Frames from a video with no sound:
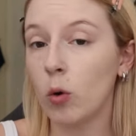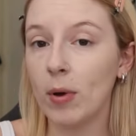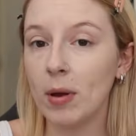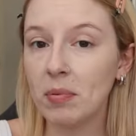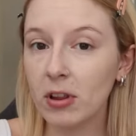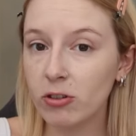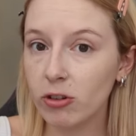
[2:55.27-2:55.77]

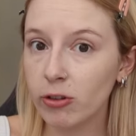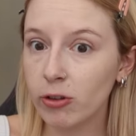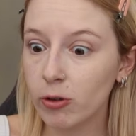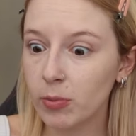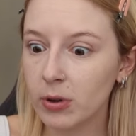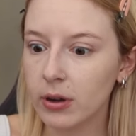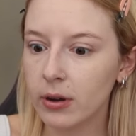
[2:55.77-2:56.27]
my blush is
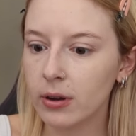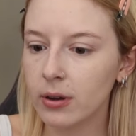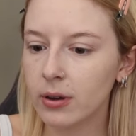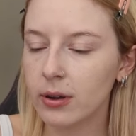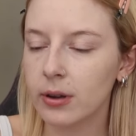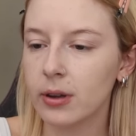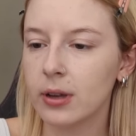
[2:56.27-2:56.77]
super dark.
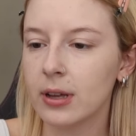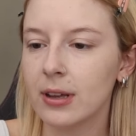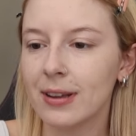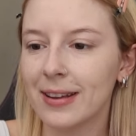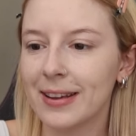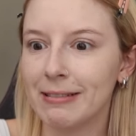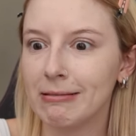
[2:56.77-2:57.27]

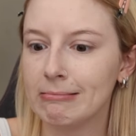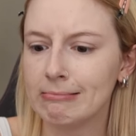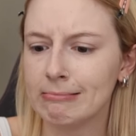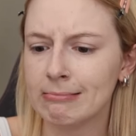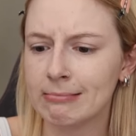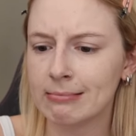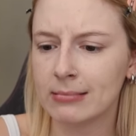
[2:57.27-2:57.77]

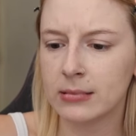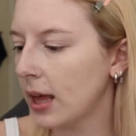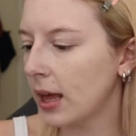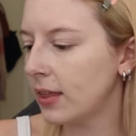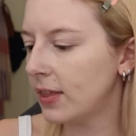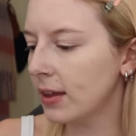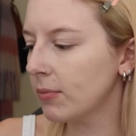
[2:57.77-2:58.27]

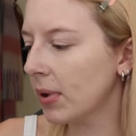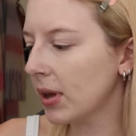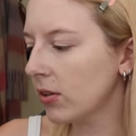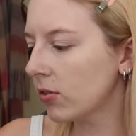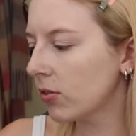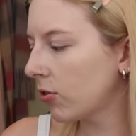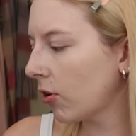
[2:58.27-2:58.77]
I think my
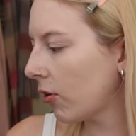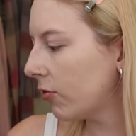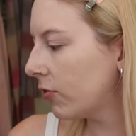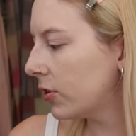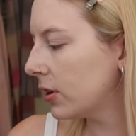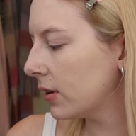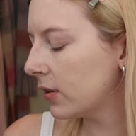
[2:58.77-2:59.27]

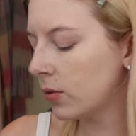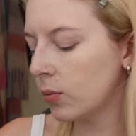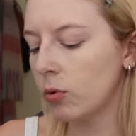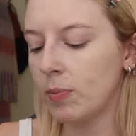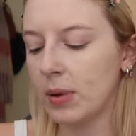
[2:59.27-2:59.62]
softest will